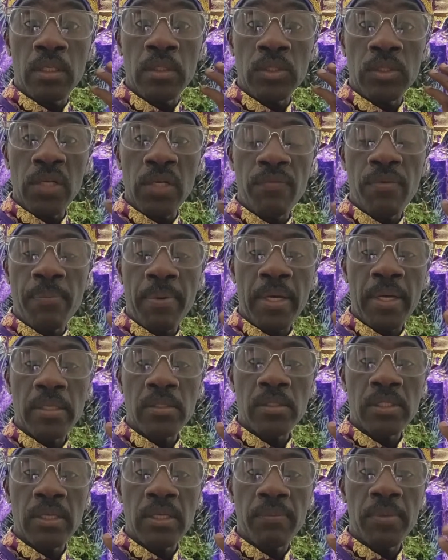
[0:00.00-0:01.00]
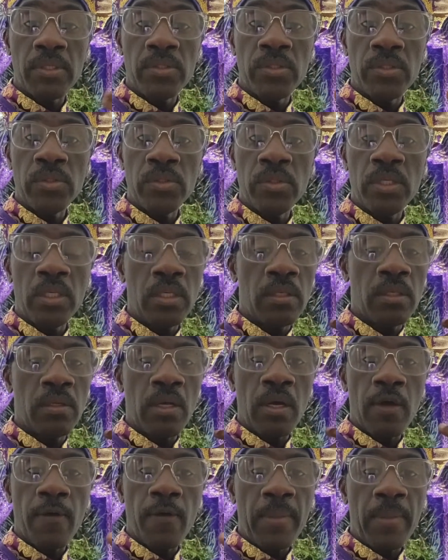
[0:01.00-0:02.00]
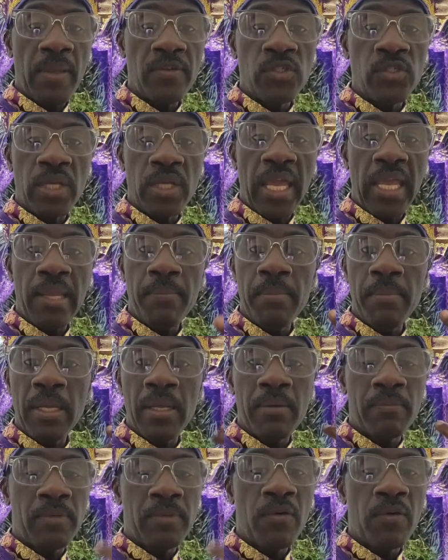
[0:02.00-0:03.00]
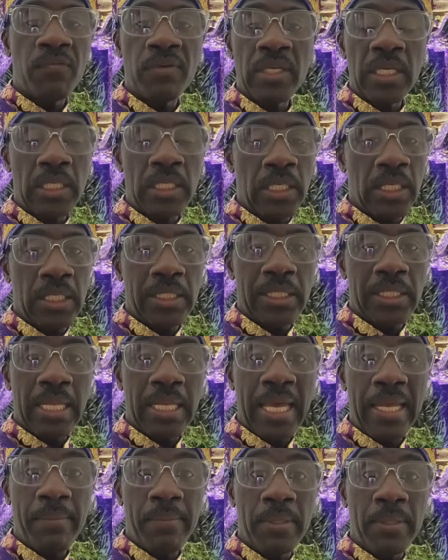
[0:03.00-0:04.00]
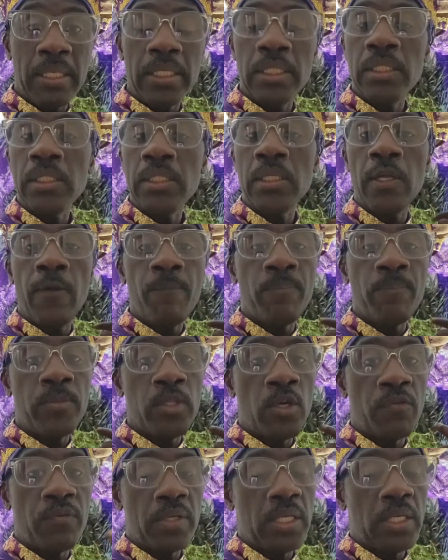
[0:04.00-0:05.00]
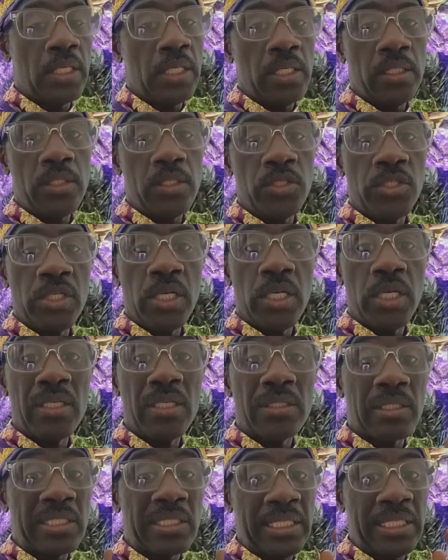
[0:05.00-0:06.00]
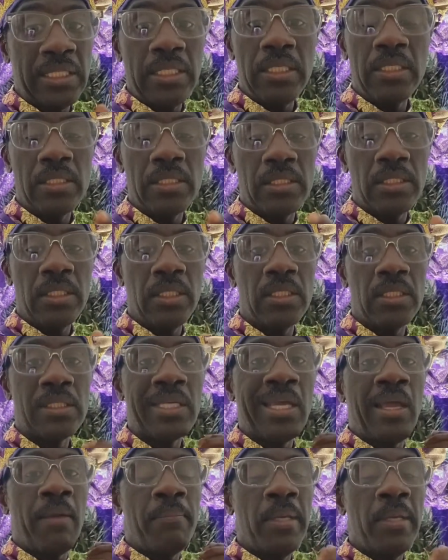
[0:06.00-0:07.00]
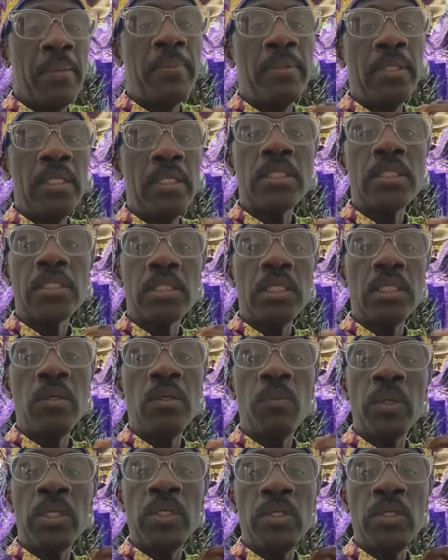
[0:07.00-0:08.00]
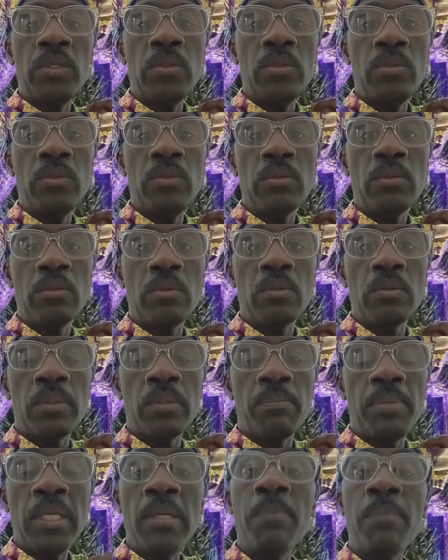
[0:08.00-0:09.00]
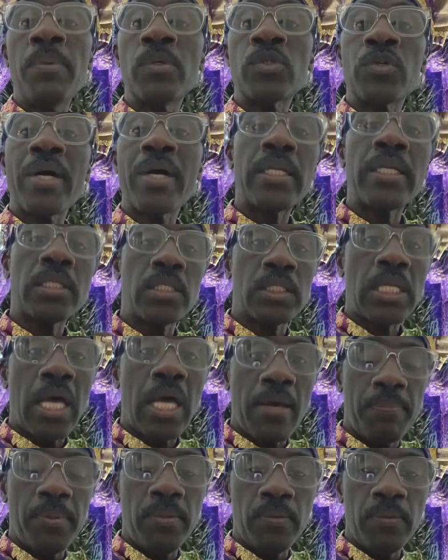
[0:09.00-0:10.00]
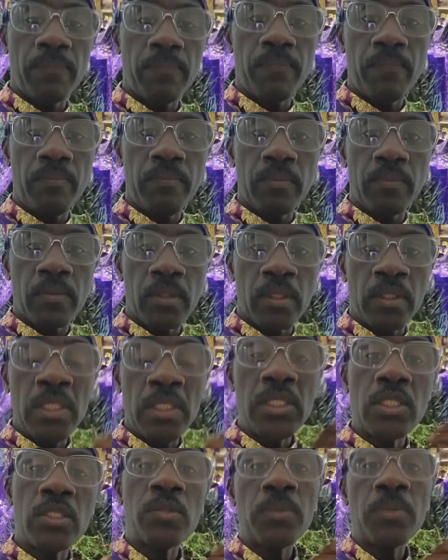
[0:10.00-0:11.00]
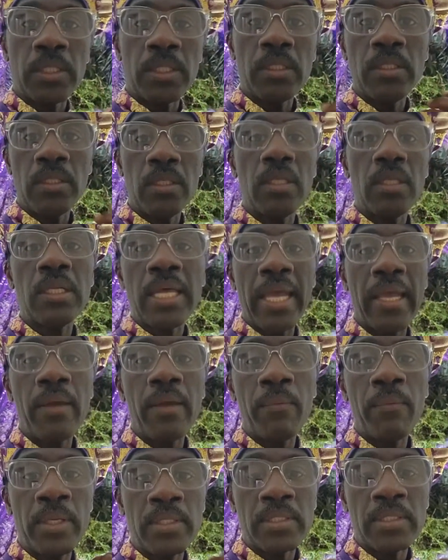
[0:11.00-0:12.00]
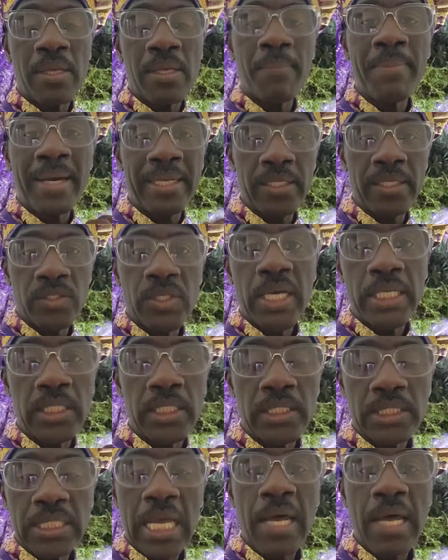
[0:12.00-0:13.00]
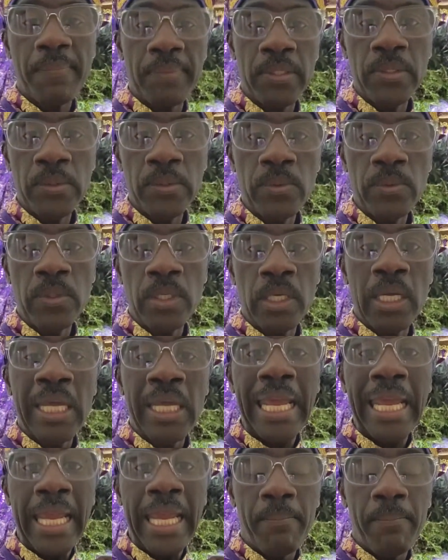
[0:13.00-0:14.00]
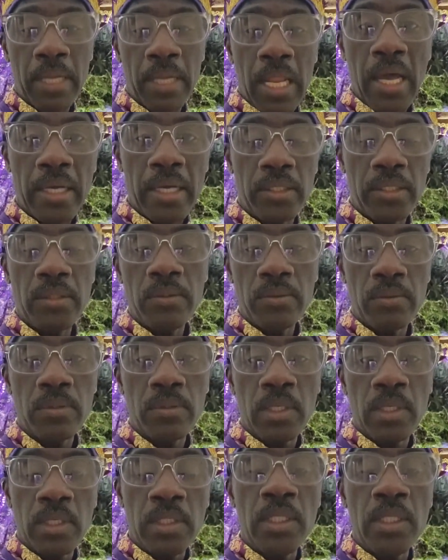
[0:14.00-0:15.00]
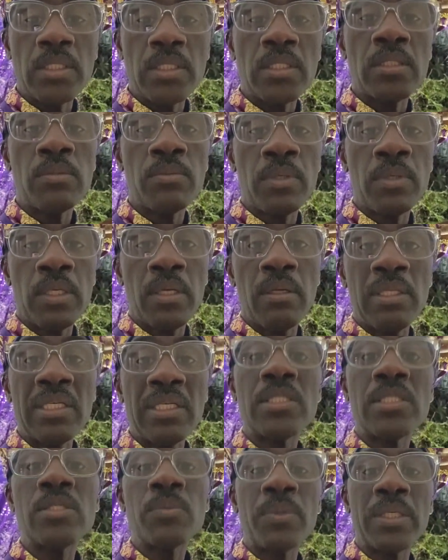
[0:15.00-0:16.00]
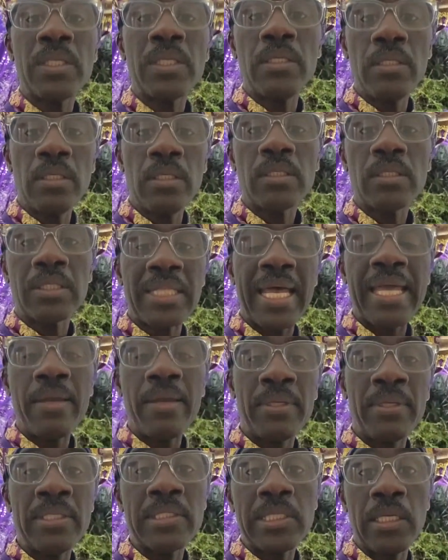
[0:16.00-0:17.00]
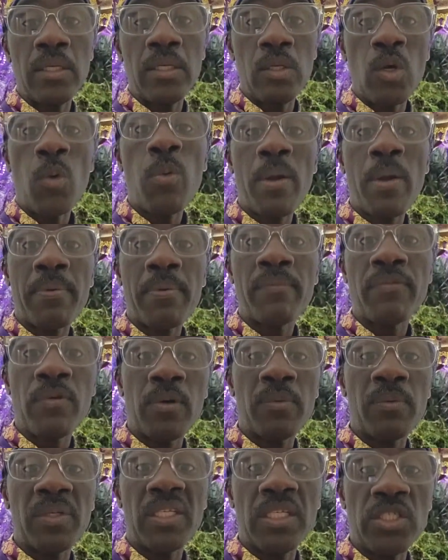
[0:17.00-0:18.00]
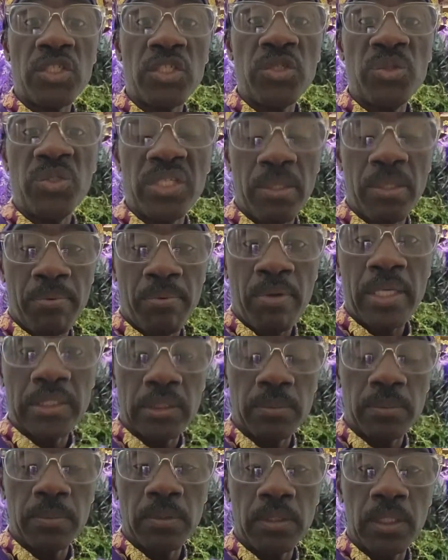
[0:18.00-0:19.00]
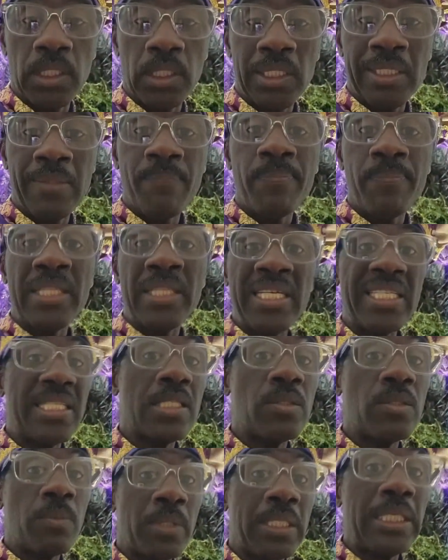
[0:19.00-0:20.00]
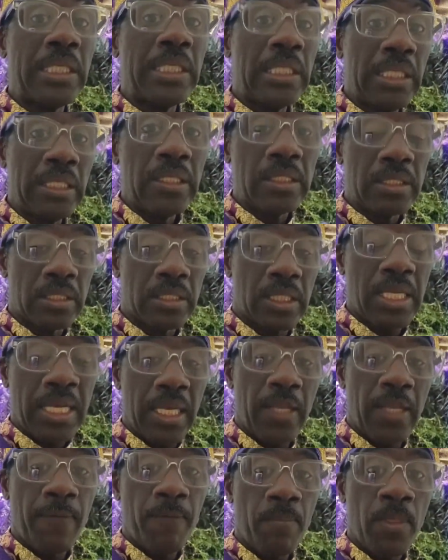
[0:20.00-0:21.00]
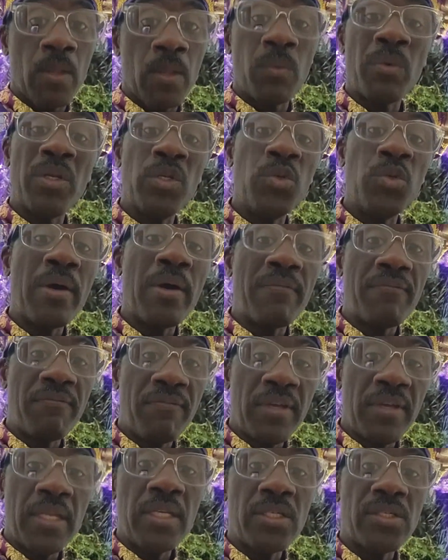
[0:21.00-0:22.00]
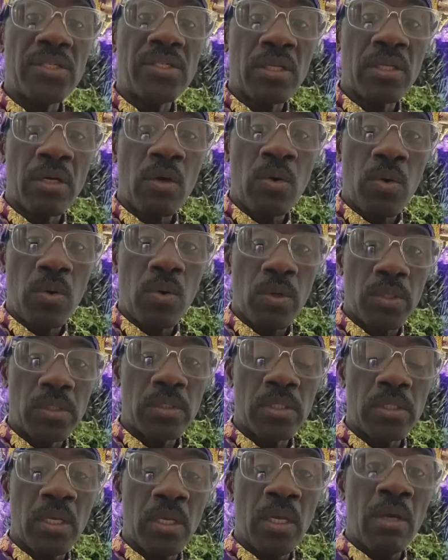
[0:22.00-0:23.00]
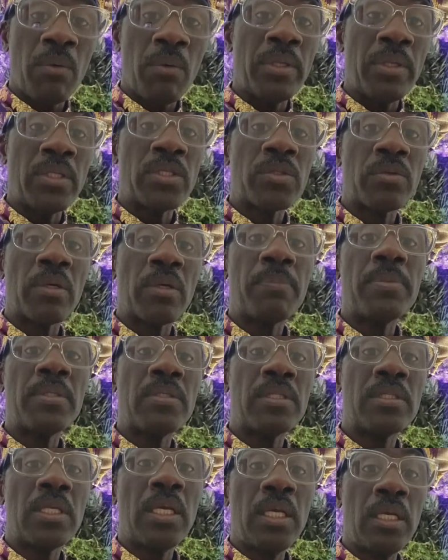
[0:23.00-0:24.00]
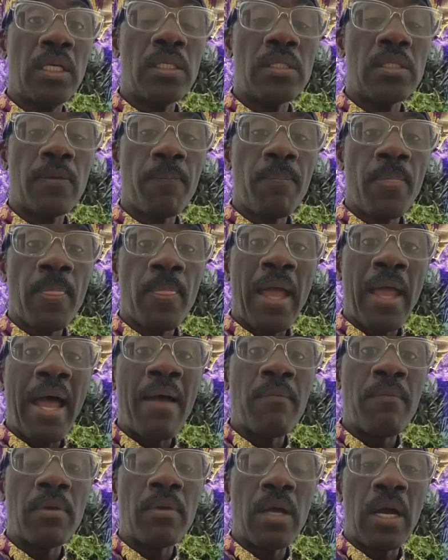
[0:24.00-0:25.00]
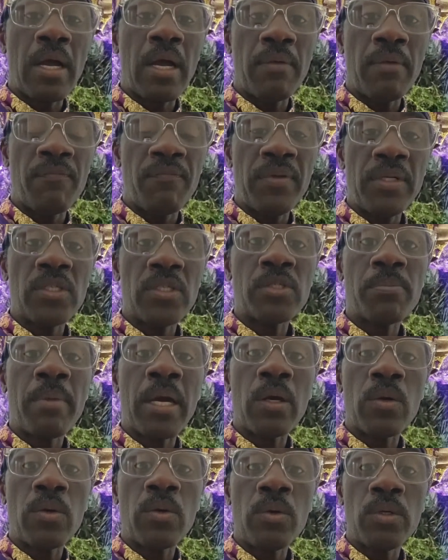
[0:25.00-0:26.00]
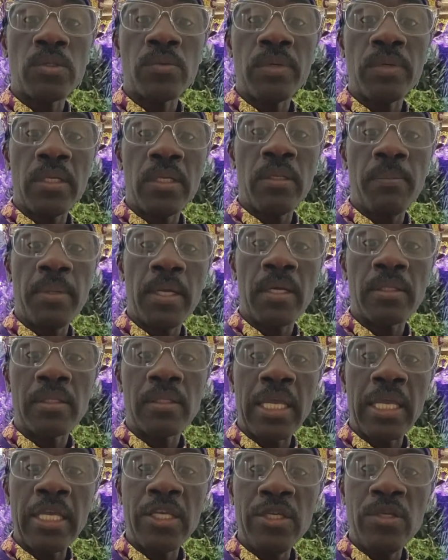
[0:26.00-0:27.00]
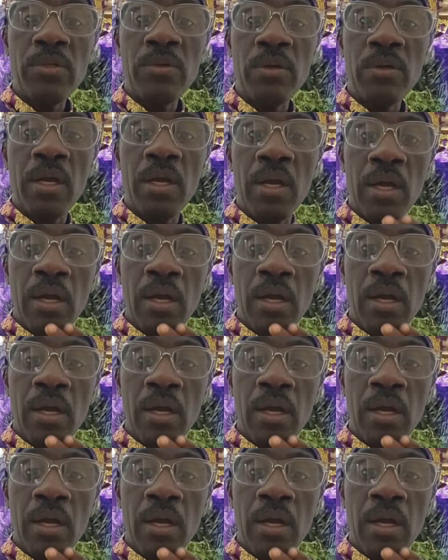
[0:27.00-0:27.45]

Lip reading: Chief Apostle Samuel Jr. As you came in, don't forget to hit the like button. Don't forget to hit the shares, because they need to see this. People need to see when people try to stop you. This is what it looked like somebody try to stop you and block you. This is what it looked like when it say no weapon formed against you shall prosper. This is what it looks like when you have finished the course. When the scripture says, I finished my course, ready to be out. Thank you,